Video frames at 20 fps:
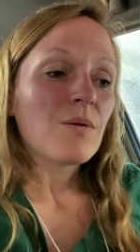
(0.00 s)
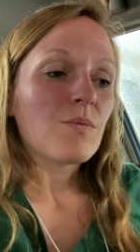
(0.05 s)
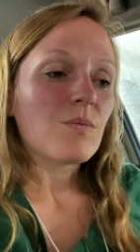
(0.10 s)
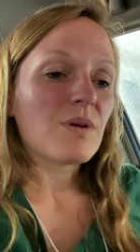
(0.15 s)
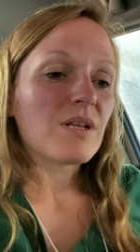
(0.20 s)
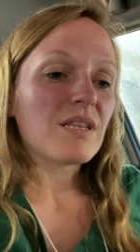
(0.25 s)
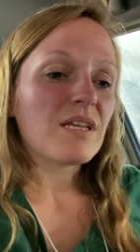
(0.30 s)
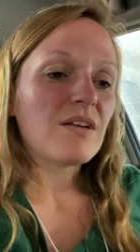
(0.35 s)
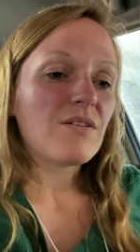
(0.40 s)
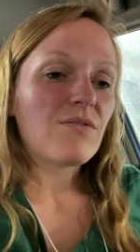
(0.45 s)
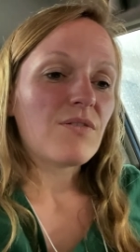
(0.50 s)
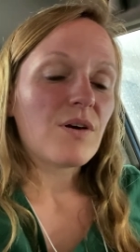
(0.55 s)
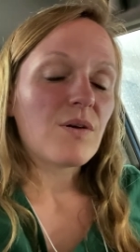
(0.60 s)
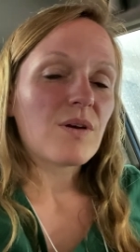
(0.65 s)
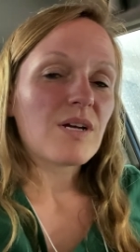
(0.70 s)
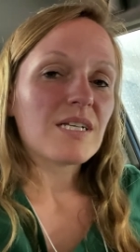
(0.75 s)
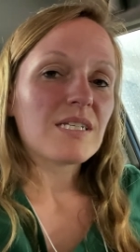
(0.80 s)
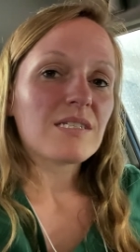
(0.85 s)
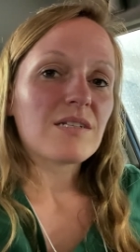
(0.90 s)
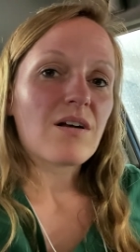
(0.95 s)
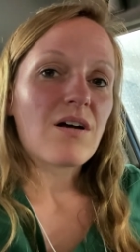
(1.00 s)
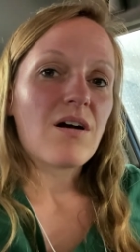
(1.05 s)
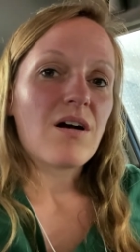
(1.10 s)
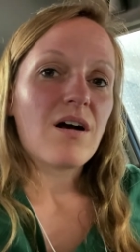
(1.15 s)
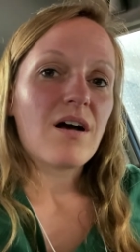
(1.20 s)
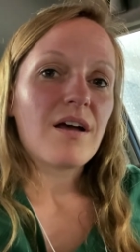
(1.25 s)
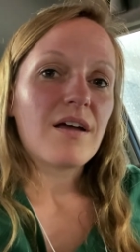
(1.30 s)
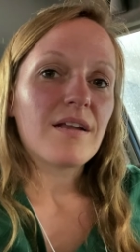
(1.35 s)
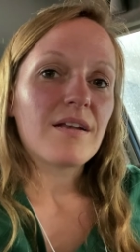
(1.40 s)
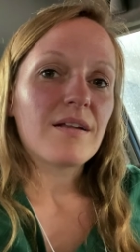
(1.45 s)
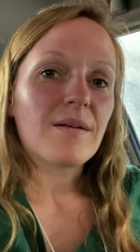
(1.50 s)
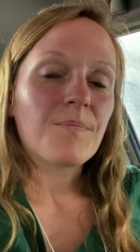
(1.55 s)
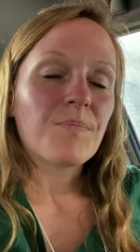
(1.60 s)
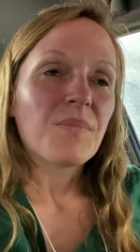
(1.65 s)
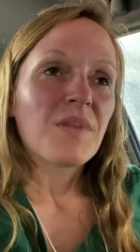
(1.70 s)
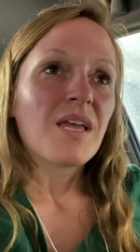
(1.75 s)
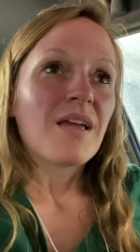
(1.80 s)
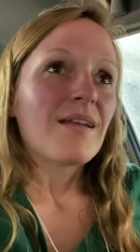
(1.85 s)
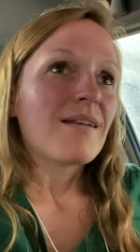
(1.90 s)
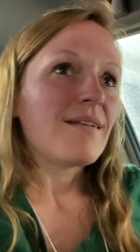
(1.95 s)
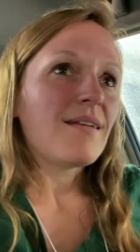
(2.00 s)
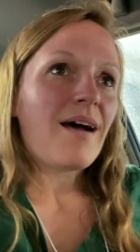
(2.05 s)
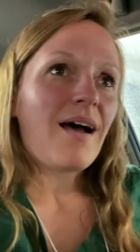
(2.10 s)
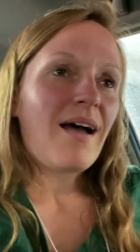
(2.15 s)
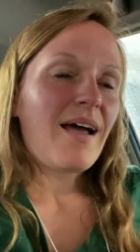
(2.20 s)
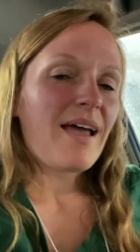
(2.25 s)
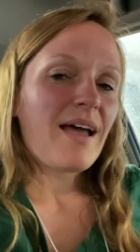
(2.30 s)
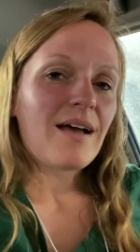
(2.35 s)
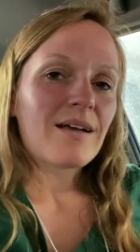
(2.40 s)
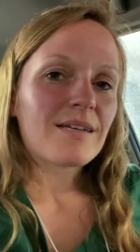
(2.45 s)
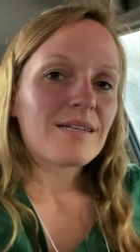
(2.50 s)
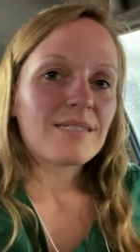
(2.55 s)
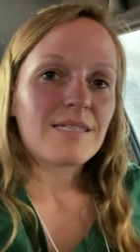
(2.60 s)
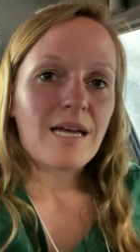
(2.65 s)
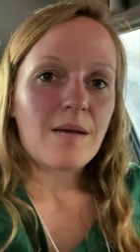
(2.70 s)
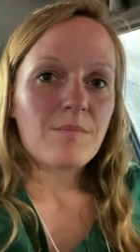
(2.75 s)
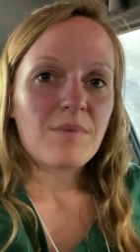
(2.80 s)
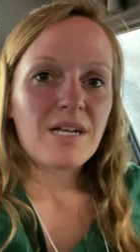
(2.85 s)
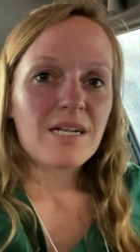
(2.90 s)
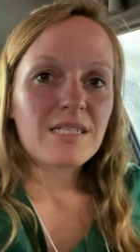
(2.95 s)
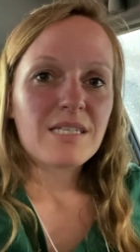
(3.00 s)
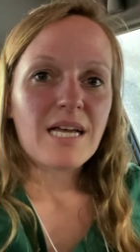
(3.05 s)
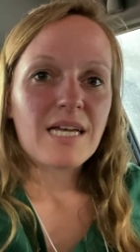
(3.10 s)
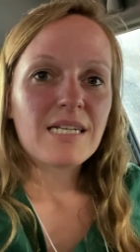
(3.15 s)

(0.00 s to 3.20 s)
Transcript: really focused on not academics.